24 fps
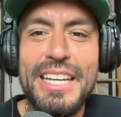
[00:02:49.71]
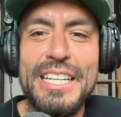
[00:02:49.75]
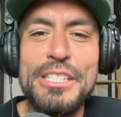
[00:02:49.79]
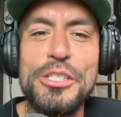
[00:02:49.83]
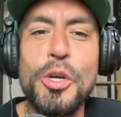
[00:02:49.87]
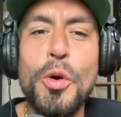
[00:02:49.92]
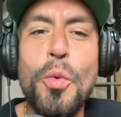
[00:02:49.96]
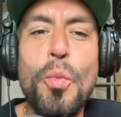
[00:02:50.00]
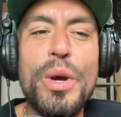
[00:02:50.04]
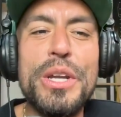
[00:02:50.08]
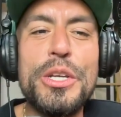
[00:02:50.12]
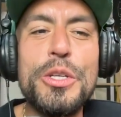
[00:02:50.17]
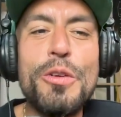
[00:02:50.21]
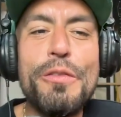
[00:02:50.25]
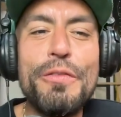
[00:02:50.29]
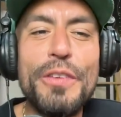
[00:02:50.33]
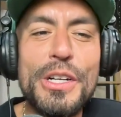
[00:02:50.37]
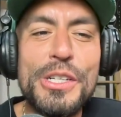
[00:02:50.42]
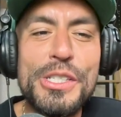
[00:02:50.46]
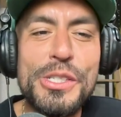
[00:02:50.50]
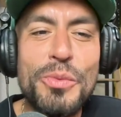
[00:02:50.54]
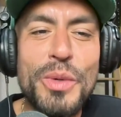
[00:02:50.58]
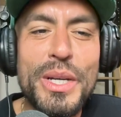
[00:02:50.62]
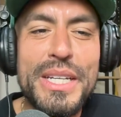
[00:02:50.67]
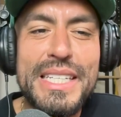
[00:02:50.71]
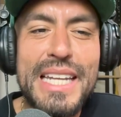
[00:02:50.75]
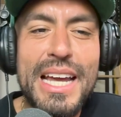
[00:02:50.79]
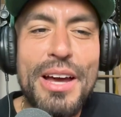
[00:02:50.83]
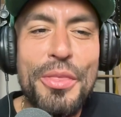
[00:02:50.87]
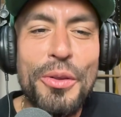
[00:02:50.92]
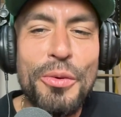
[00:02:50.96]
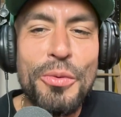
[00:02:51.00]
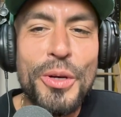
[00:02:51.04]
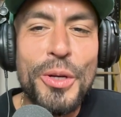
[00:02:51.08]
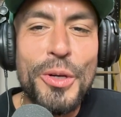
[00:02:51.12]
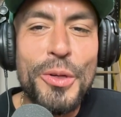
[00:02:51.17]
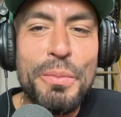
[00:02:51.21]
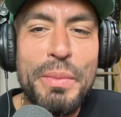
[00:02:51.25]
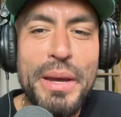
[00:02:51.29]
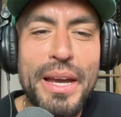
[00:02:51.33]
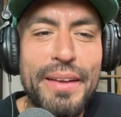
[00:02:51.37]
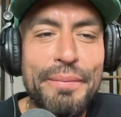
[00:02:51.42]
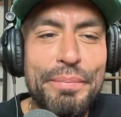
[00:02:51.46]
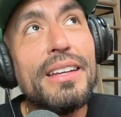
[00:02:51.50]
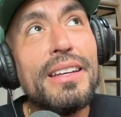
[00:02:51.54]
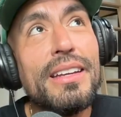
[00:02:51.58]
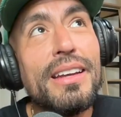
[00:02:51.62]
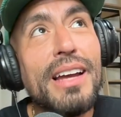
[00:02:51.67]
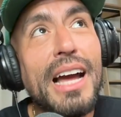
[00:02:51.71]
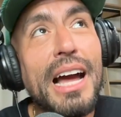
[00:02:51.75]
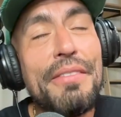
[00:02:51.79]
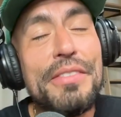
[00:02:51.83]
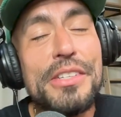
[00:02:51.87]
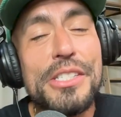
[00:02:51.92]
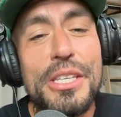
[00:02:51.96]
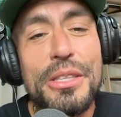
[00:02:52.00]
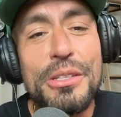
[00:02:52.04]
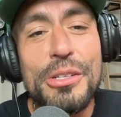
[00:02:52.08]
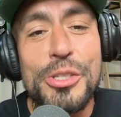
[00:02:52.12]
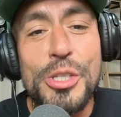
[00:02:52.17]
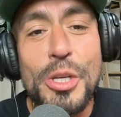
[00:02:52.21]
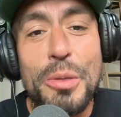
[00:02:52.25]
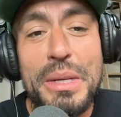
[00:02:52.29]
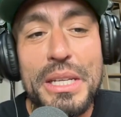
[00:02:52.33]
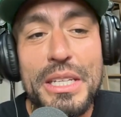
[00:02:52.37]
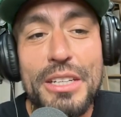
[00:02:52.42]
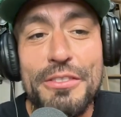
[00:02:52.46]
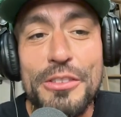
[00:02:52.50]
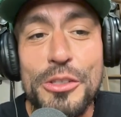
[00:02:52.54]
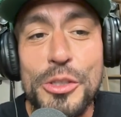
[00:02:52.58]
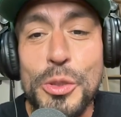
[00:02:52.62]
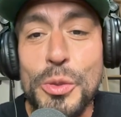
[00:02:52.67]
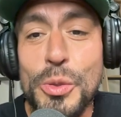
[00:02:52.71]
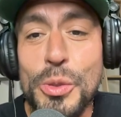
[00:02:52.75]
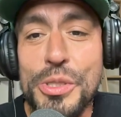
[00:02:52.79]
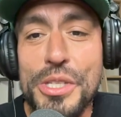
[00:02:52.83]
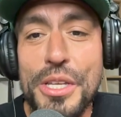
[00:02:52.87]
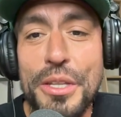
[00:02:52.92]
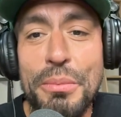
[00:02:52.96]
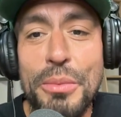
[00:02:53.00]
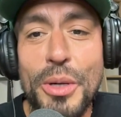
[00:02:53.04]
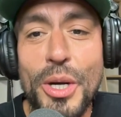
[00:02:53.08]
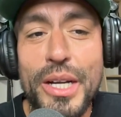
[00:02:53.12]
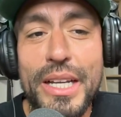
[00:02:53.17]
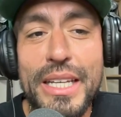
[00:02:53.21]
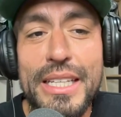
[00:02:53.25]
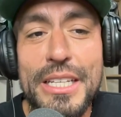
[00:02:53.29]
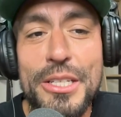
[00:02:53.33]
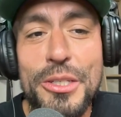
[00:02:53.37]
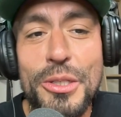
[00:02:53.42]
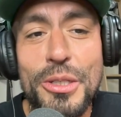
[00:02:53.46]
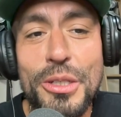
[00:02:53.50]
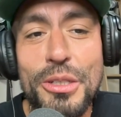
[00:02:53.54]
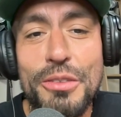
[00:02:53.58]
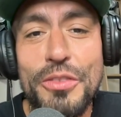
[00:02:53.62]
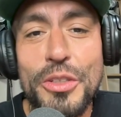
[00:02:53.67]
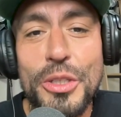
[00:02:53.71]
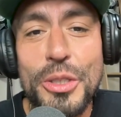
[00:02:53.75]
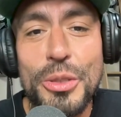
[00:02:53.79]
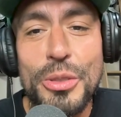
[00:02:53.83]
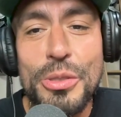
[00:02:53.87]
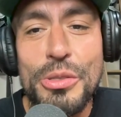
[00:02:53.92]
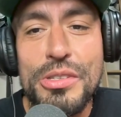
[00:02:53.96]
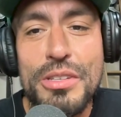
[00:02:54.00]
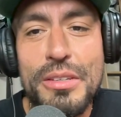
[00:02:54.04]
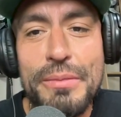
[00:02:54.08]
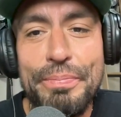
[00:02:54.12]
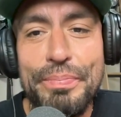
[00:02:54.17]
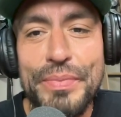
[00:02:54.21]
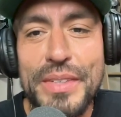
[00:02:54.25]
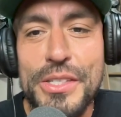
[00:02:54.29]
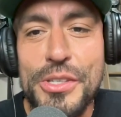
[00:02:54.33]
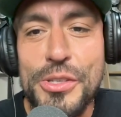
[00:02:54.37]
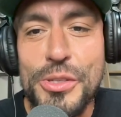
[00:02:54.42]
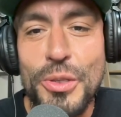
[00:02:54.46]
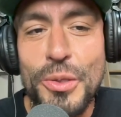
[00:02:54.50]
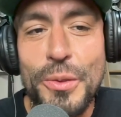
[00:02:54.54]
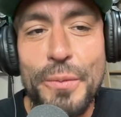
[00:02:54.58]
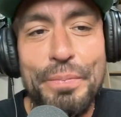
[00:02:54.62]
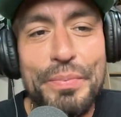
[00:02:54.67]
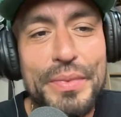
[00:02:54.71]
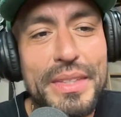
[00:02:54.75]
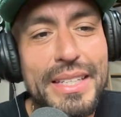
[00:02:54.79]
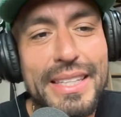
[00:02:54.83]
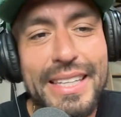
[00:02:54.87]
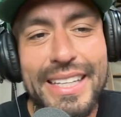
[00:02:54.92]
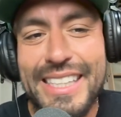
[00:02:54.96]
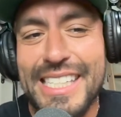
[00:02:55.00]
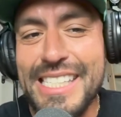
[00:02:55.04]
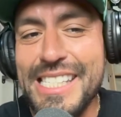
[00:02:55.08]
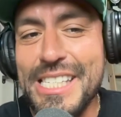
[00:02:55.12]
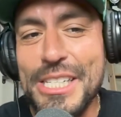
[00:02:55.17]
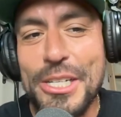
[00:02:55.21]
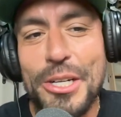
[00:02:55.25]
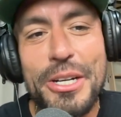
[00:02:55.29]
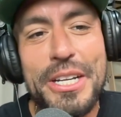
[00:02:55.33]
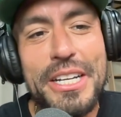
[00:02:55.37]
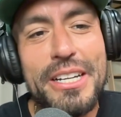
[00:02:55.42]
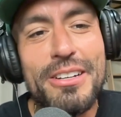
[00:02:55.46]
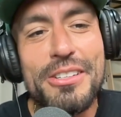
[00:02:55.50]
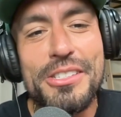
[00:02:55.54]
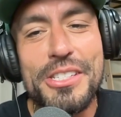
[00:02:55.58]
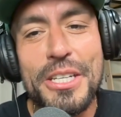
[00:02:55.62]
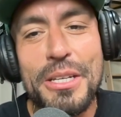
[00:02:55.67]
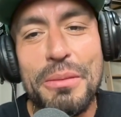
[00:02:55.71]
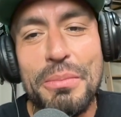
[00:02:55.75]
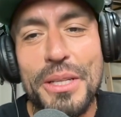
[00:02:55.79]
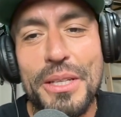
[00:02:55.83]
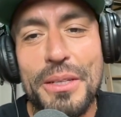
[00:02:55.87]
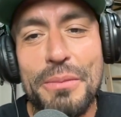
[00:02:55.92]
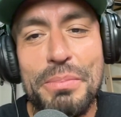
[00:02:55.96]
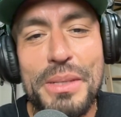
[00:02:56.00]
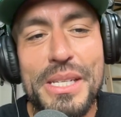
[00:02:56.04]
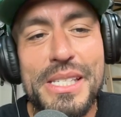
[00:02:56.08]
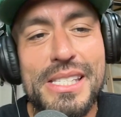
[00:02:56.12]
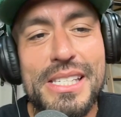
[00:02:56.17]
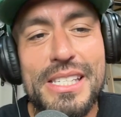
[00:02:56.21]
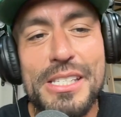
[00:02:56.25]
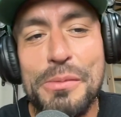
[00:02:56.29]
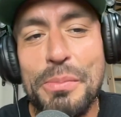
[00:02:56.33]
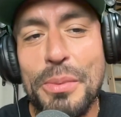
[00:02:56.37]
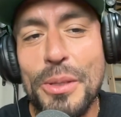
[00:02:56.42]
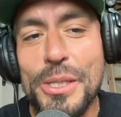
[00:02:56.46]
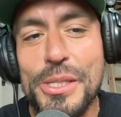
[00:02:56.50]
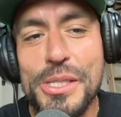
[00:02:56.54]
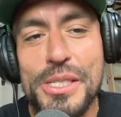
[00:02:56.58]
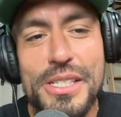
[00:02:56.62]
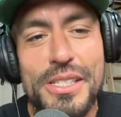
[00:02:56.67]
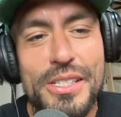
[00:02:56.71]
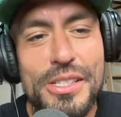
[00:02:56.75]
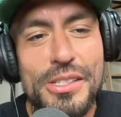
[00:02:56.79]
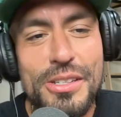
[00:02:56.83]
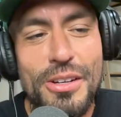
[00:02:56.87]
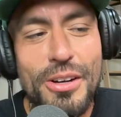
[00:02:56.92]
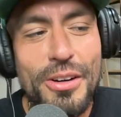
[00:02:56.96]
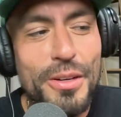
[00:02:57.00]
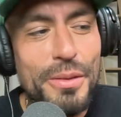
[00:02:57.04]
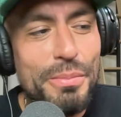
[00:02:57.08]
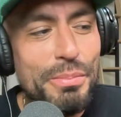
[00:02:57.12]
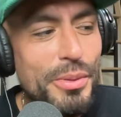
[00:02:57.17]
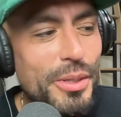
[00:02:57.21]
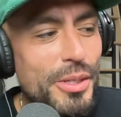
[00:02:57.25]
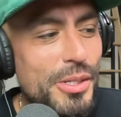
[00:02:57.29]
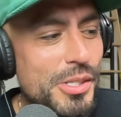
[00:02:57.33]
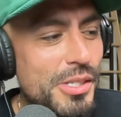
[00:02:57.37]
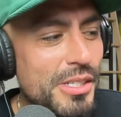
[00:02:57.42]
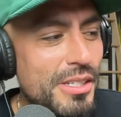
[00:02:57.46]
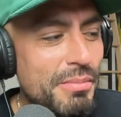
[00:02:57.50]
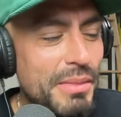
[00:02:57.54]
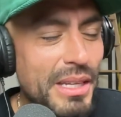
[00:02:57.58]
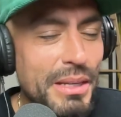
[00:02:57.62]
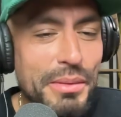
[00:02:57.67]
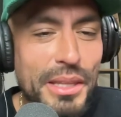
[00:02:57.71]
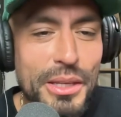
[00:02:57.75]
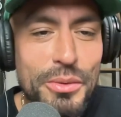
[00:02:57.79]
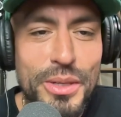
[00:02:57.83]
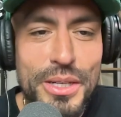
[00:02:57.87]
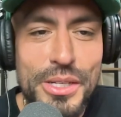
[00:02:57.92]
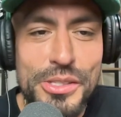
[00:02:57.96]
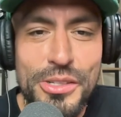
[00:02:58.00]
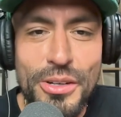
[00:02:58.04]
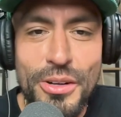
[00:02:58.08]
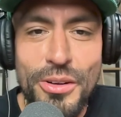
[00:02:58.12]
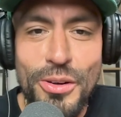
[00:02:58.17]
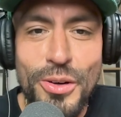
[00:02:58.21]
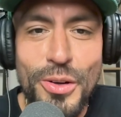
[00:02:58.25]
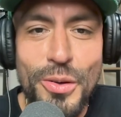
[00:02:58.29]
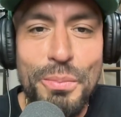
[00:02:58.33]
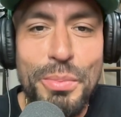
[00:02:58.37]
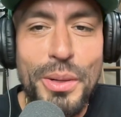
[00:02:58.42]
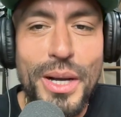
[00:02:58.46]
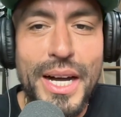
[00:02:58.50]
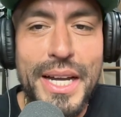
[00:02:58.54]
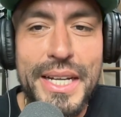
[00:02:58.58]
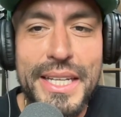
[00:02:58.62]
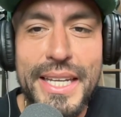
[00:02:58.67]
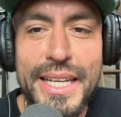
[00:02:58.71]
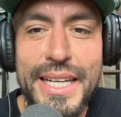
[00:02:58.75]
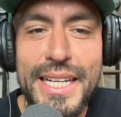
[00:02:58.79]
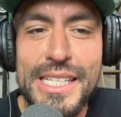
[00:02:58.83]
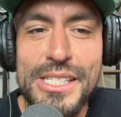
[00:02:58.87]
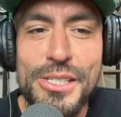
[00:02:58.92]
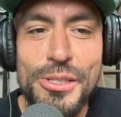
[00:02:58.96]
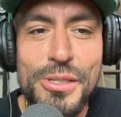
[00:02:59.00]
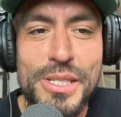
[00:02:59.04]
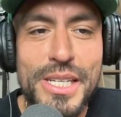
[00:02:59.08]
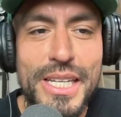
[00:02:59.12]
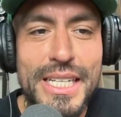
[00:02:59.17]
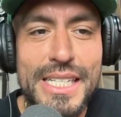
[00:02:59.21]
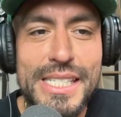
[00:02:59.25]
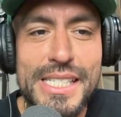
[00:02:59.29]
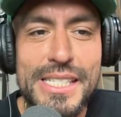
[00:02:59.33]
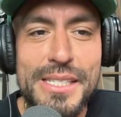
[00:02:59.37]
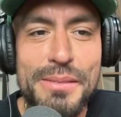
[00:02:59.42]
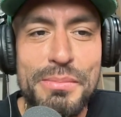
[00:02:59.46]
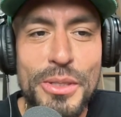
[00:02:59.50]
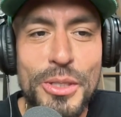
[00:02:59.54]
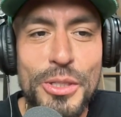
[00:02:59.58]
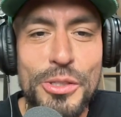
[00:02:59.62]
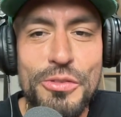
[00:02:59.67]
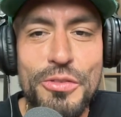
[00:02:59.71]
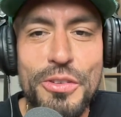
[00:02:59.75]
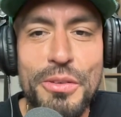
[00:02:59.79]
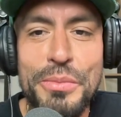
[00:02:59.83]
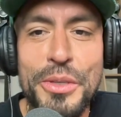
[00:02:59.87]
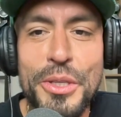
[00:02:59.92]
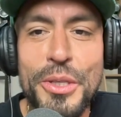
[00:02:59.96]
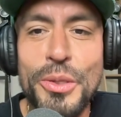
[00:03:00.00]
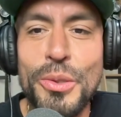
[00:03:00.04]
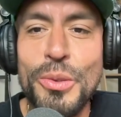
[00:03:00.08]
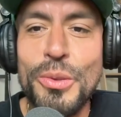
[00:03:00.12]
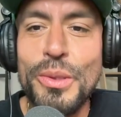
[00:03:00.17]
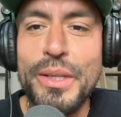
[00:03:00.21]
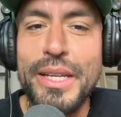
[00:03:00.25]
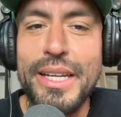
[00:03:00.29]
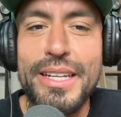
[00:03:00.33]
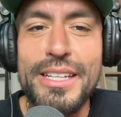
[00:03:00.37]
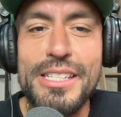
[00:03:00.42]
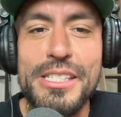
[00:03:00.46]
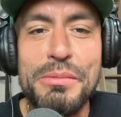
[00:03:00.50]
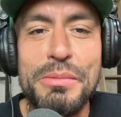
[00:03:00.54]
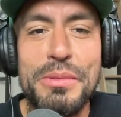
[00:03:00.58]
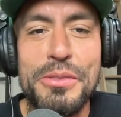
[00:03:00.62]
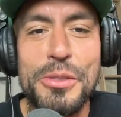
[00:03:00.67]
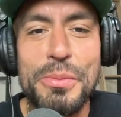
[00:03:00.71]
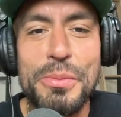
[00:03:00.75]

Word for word: And so when you first went down the roadmap, obviously there's so many different tools on the market that you could have used. And so the listener here is going to be a business person, startup person. Maybe they want to start their own podcast or taking some notes from you, getting some